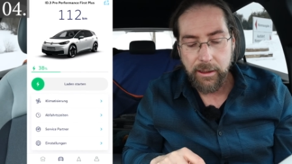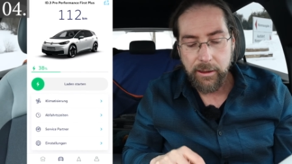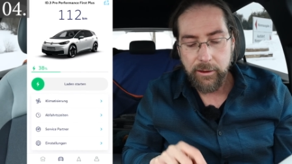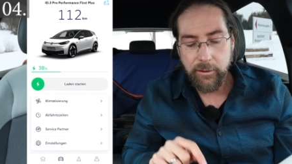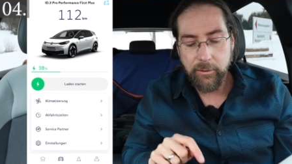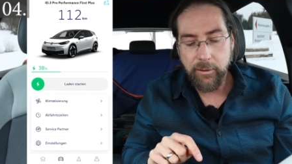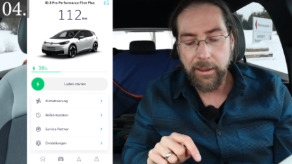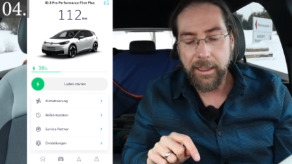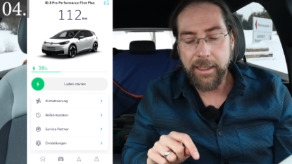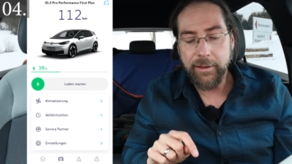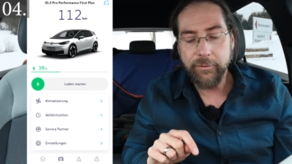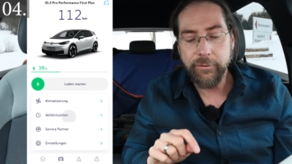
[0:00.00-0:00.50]

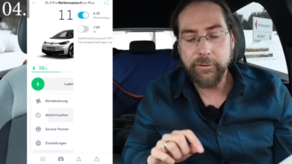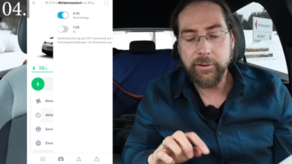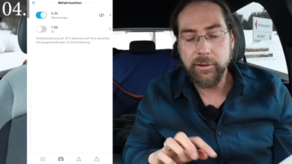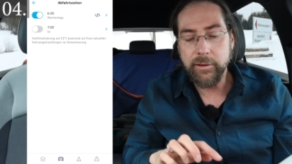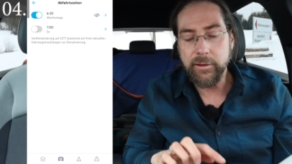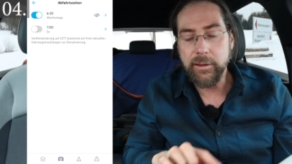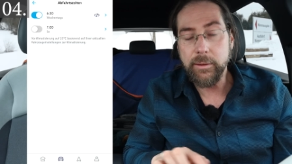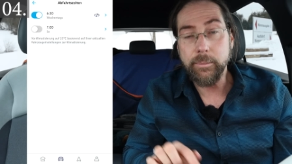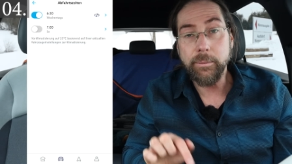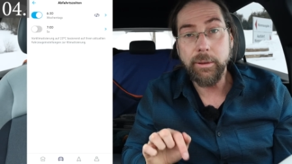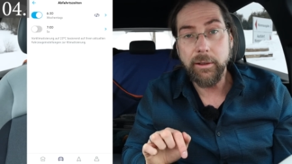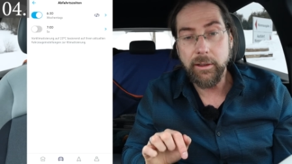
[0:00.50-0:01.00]
you have your
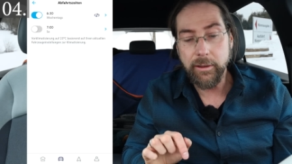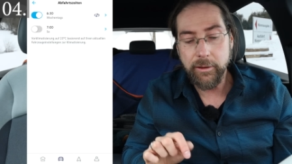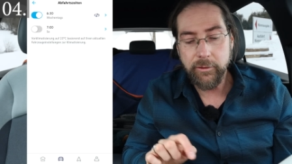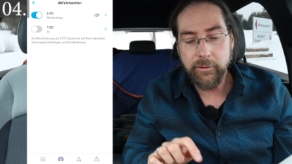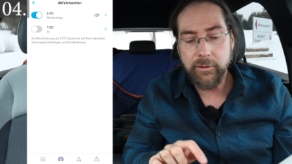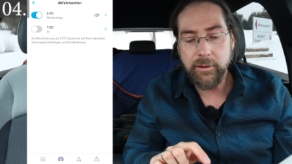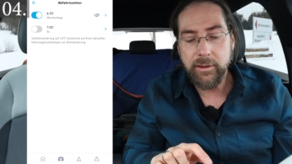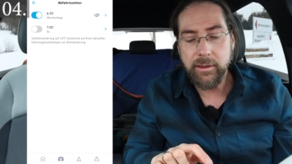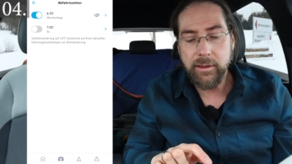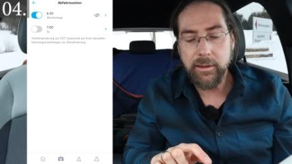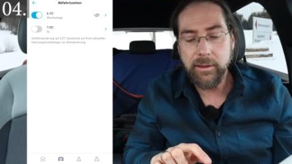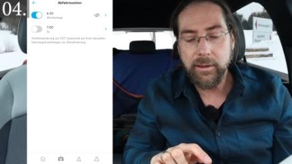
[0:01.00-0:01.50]

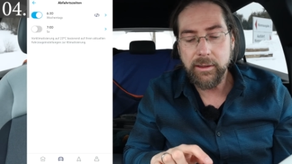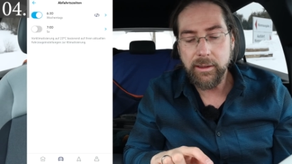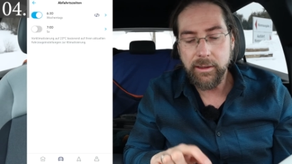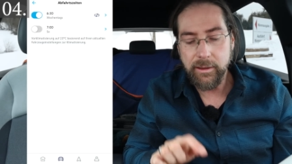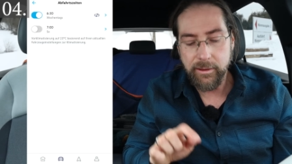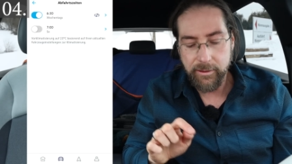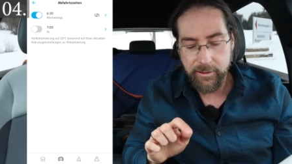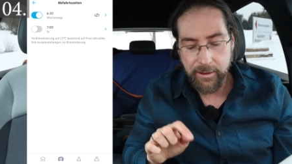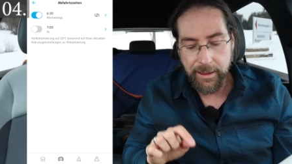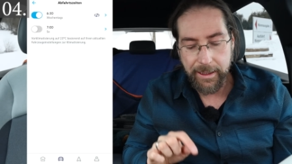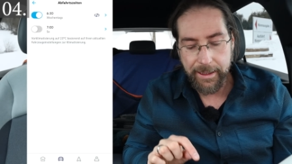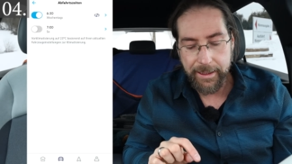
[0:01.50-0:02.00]
departure
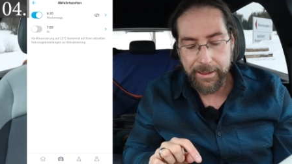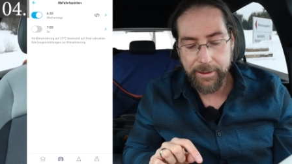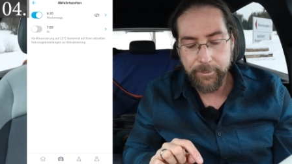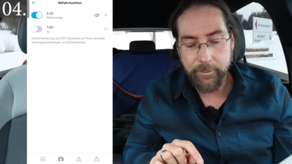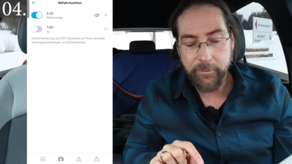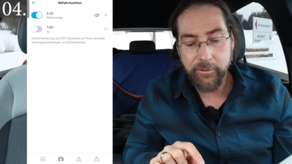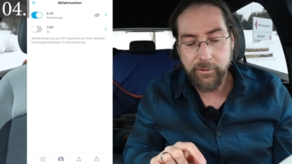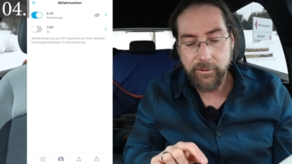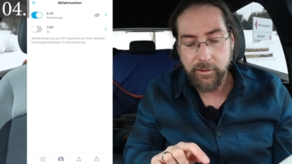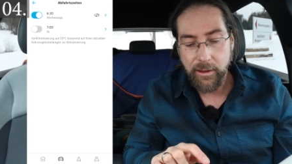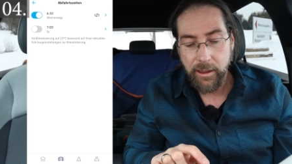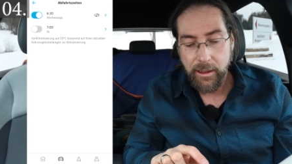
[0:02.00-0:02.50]

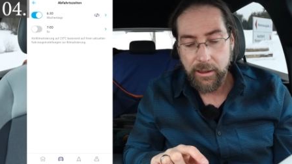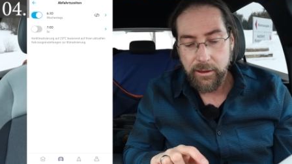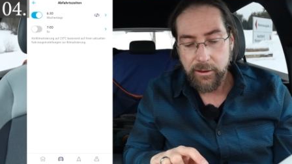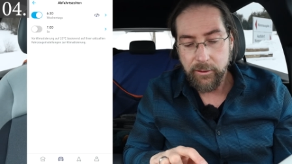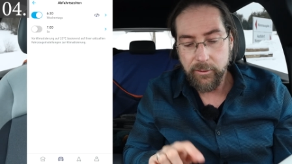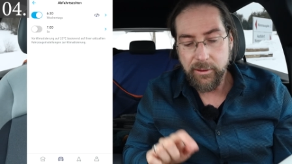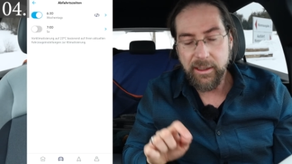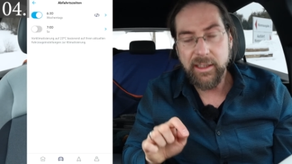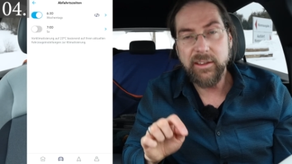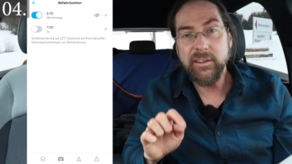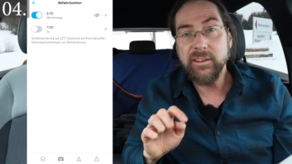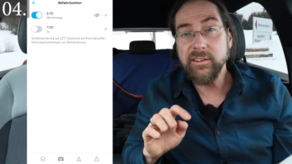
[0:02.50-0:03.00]
times,
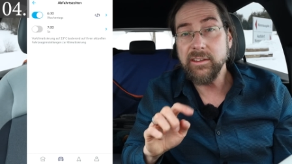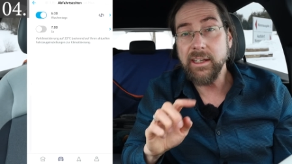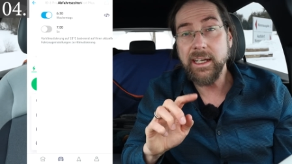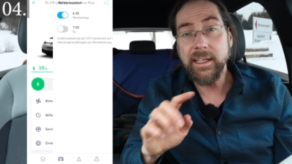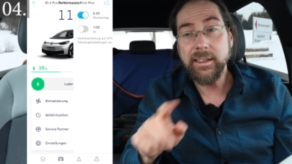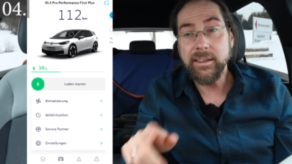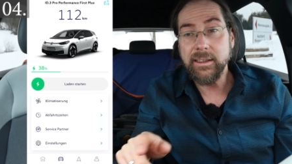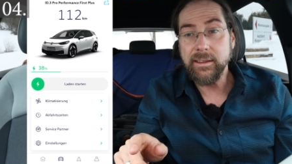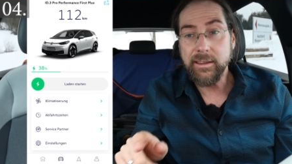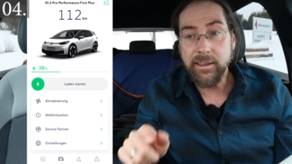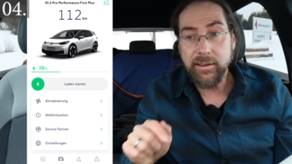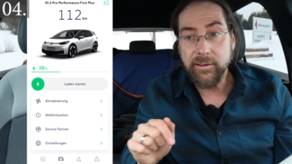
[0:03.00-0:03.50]
you can
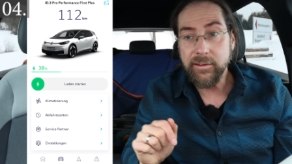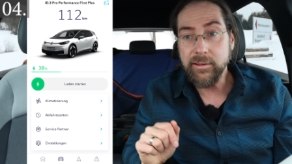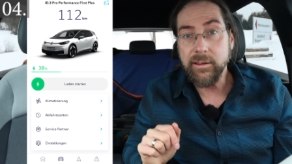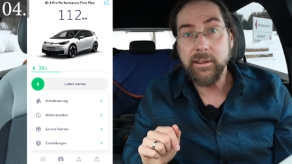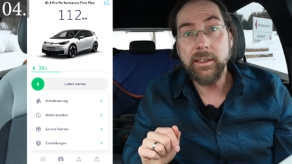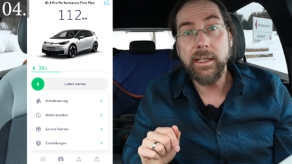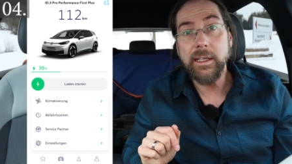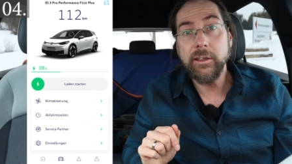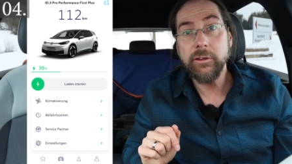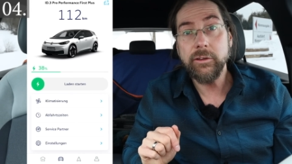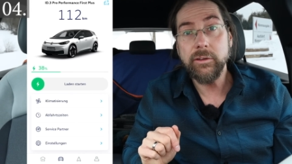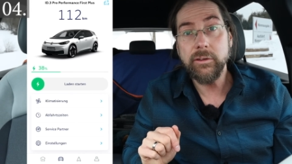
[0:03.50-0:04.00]
send the
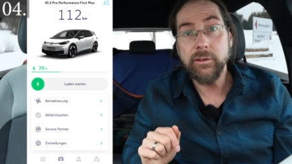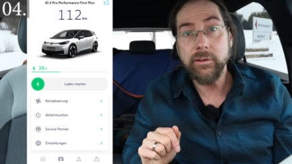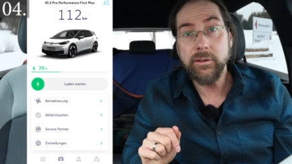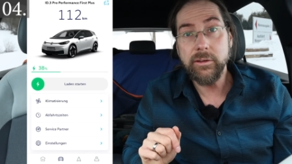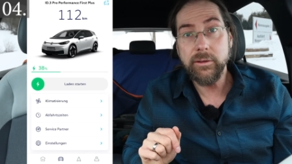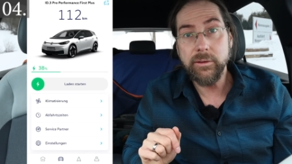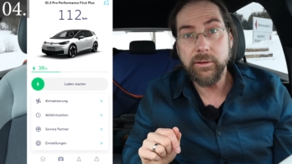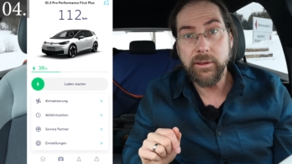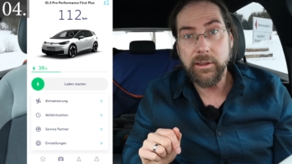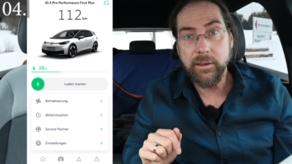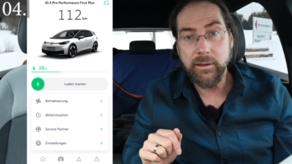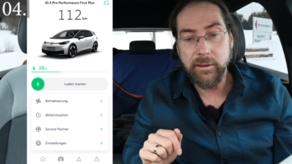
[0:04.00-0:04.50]
destination
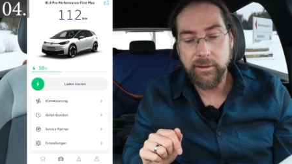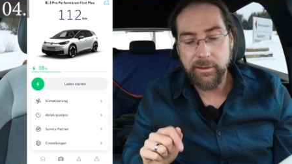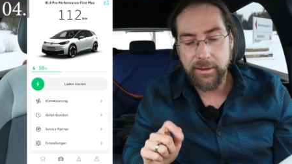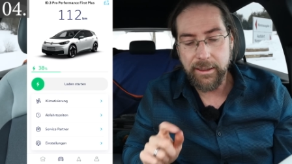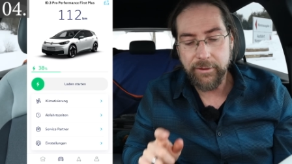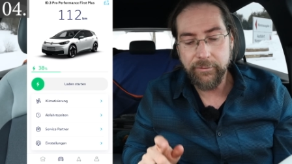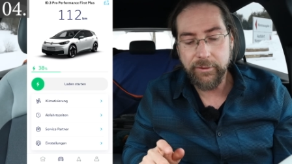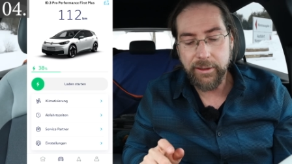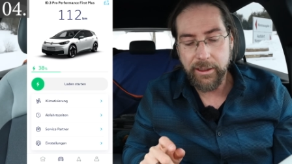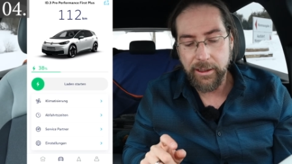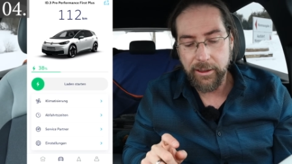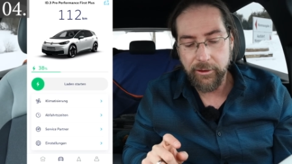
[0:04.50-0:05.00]
to your
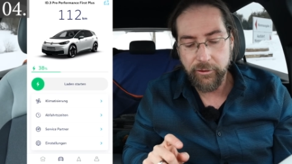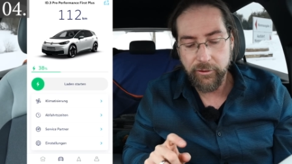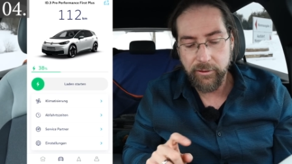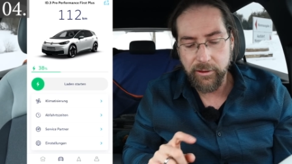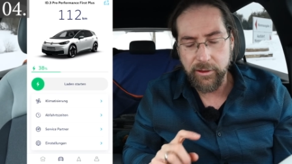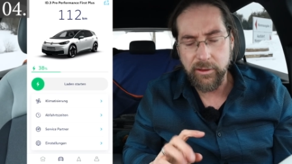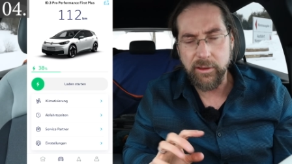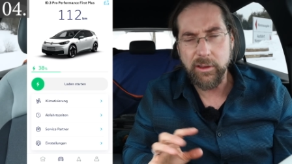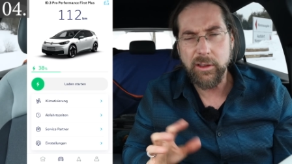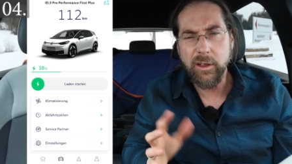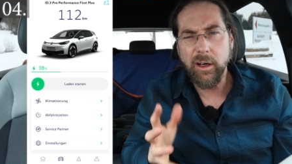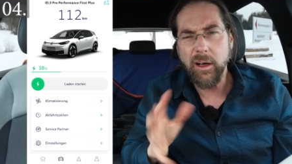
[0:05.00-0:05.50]
navigation
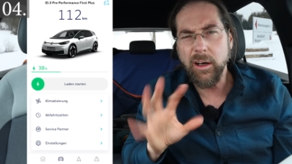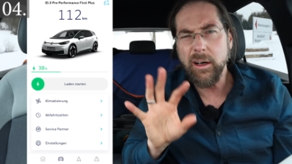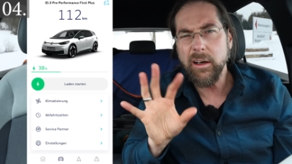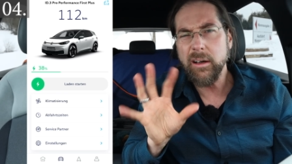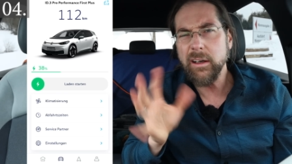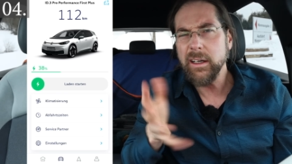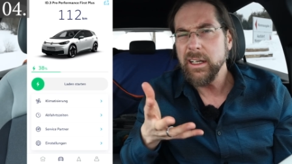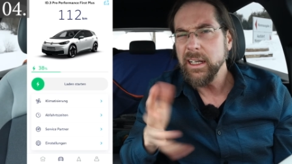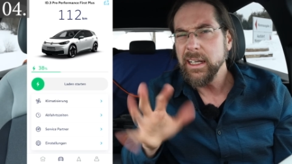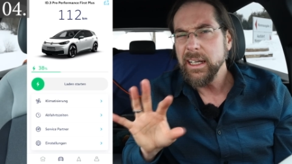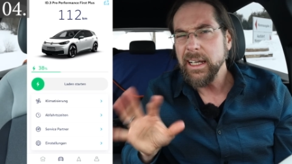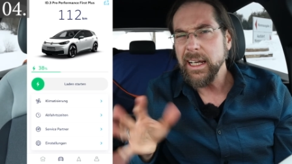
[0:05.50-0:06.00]
in the
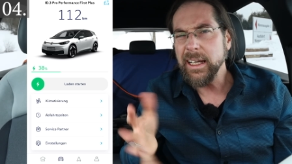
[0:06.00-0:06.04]
car,